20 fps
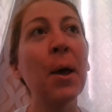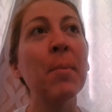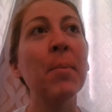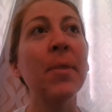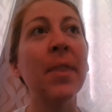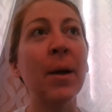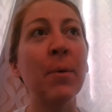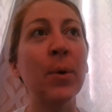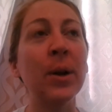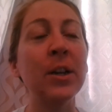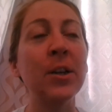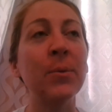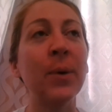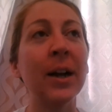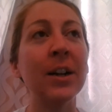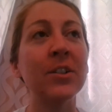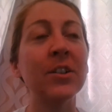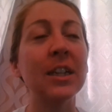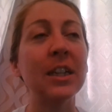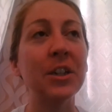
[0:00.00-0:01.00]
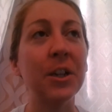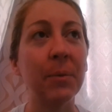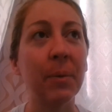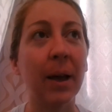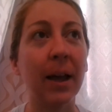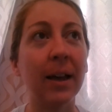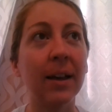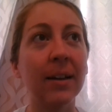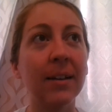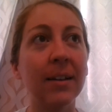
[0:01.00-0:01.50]
But then when you actually do
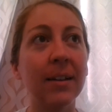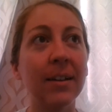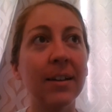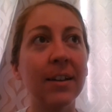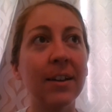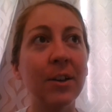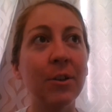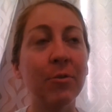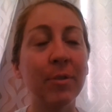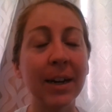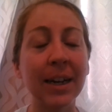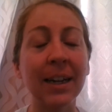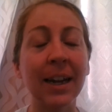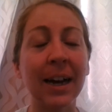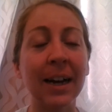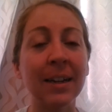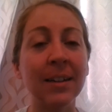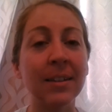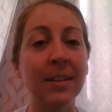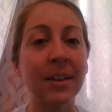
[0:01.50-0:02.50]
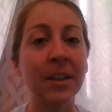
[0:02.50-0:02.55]
it, you realise